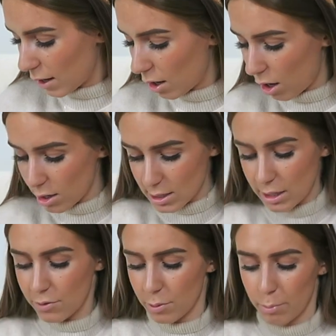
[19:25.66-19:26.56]
And then
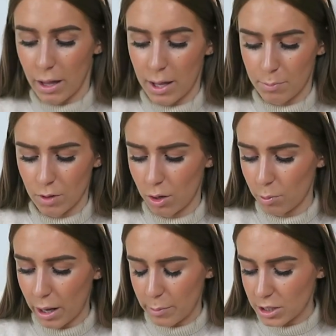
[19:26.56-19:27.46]
lastly from
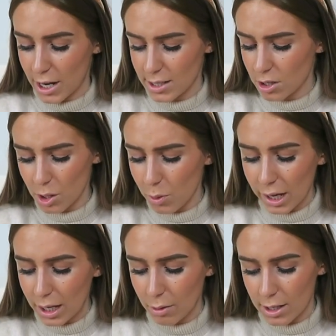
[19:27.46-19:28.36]
not paper chase, I don't know
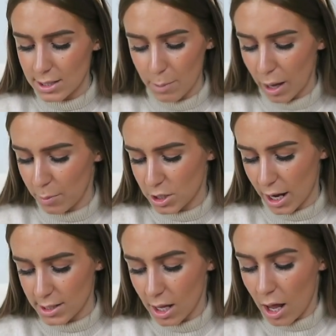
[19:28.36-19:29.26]
why I keep going to say paper
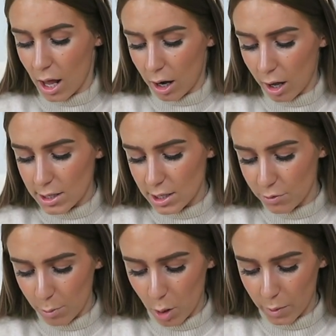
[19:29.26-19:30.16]
chase. Lastly
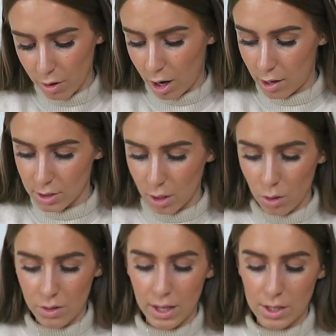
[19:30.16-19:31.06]
from Hobbycraft, I
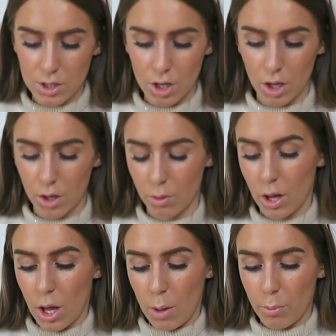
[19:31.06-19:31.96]
got these two
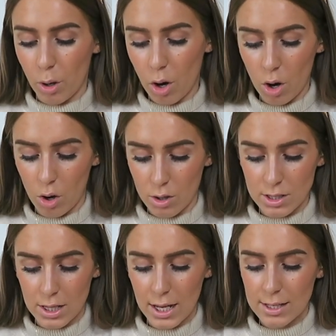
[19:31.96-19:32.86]

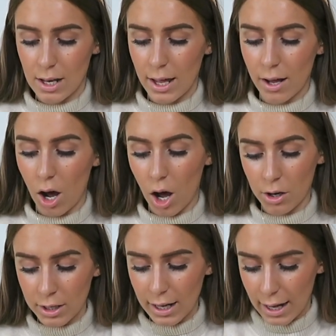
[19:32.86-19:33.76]
because these are like
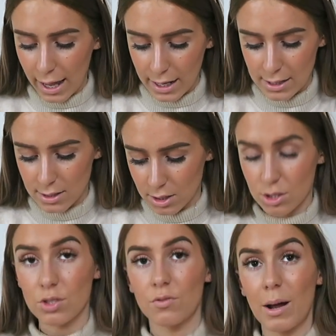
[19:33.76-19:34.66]
unglazed
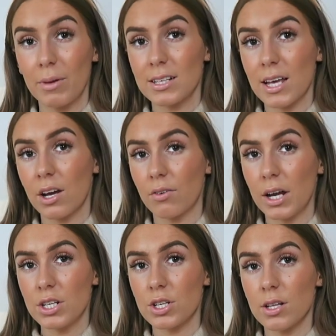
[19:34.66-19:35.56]
ceramic
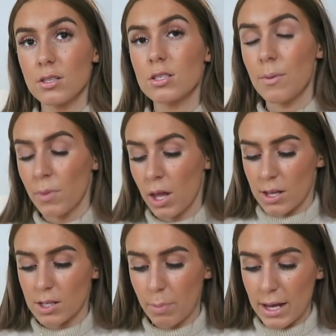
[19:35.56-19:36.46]
decorations.
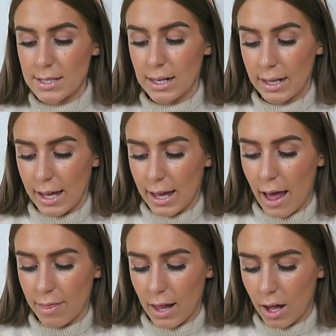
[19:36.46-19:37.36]
So basically,
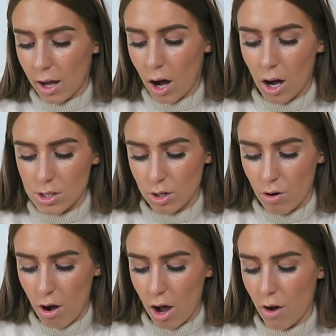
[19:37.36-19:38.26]
again, they're like arts and
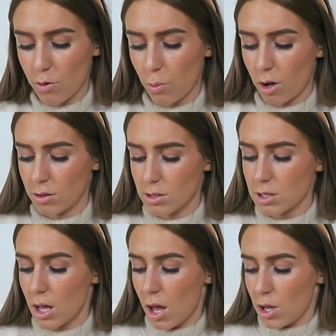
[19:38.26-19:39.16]
craft
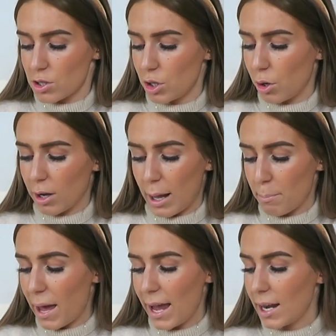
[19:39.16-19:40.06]
ones. So you can
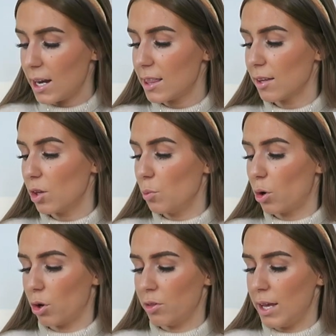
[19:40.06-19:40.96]
like paint anything you
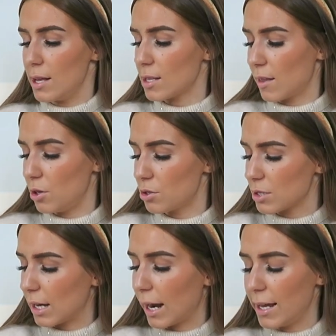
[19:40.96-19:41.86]
want on these and then you
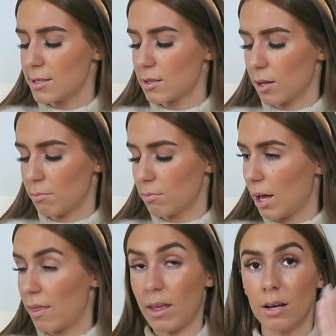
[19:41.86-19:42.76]
just glaze them,
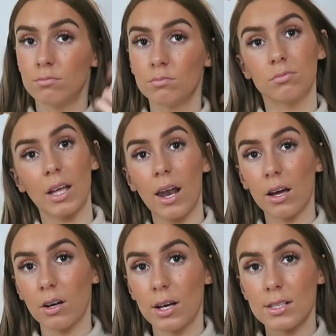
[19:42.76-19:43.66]
and then they're
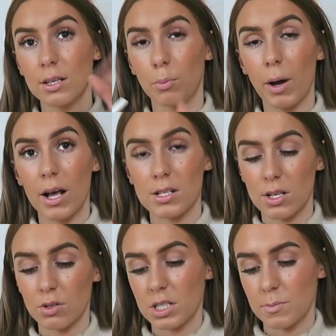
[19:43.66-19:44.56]
like a nice little
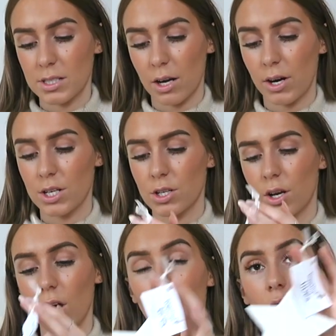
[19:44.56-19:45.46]
personalized Christmas
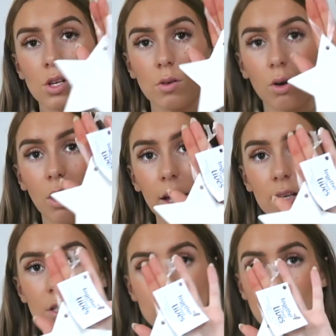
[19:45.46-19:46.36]
decoration. So I got
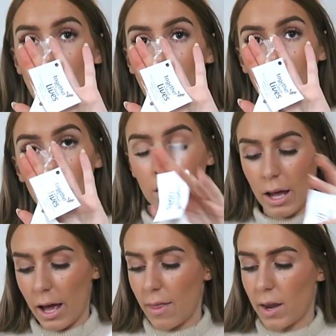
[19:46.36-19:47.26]
like a star,
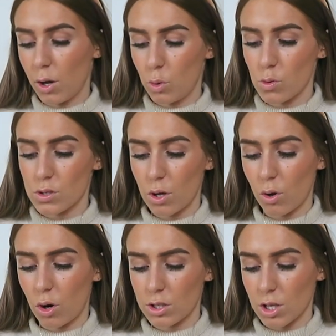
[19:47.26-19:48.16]
and then I also
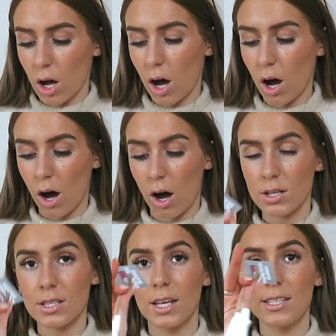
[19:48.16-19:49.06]
got a
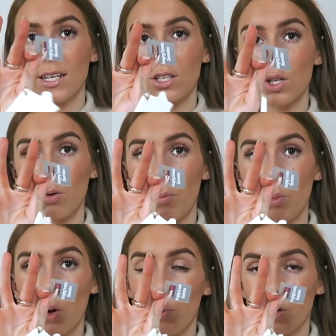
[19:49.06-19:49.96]
heart. They did do a
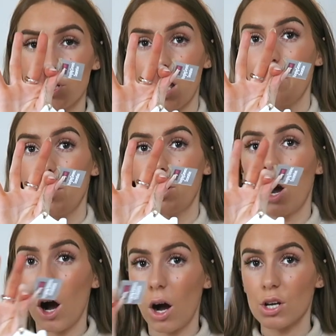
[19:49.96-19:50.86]
bauble shape and
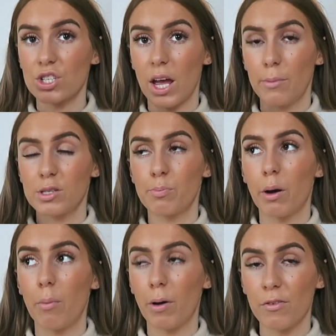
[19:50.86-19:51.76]
a heart shaped,
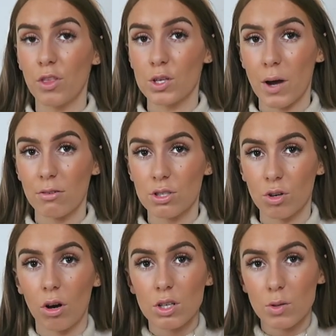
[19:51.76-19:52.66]
but both of those were out of
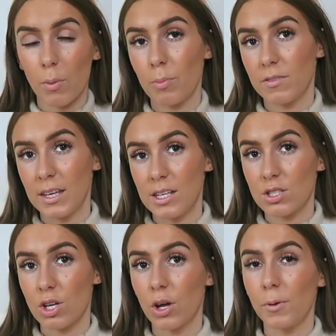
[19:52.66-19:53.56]
stock, so I went with
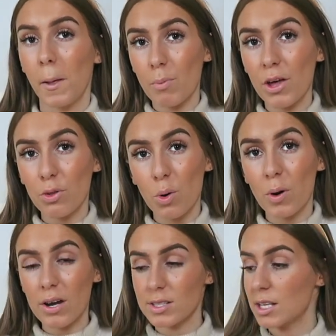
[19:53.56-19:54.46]
these two. But my
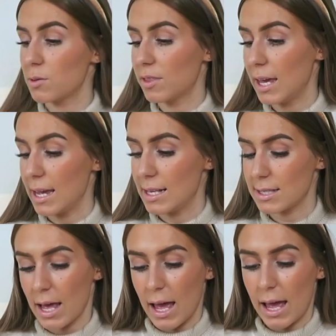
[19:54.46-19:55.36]
thought process with
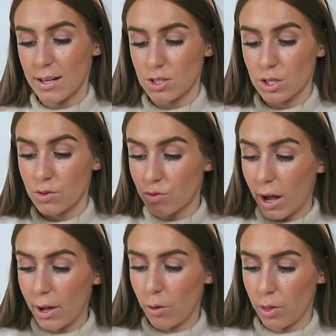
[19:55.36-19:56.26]
these is to
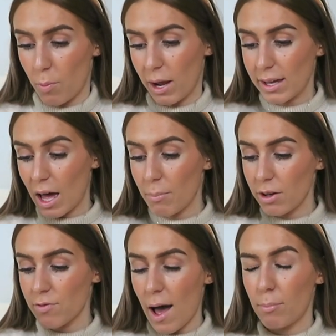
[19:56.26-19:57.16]
write on them, like get
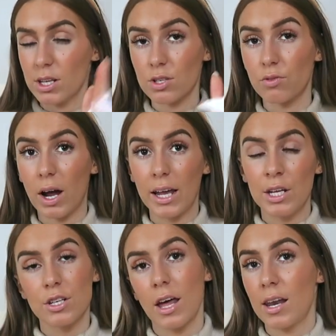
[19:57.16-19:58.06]
my family to write
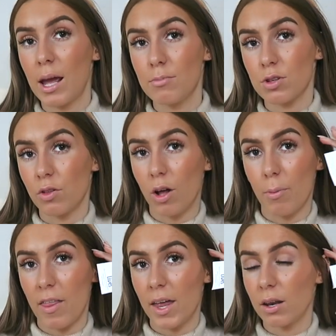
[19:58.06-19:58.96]
each of their names on
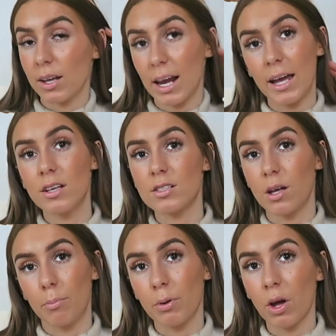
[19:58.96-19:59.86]
them and then glaze
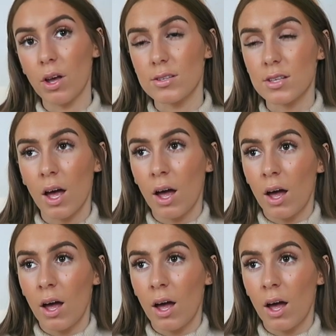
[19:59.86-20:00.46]
them, because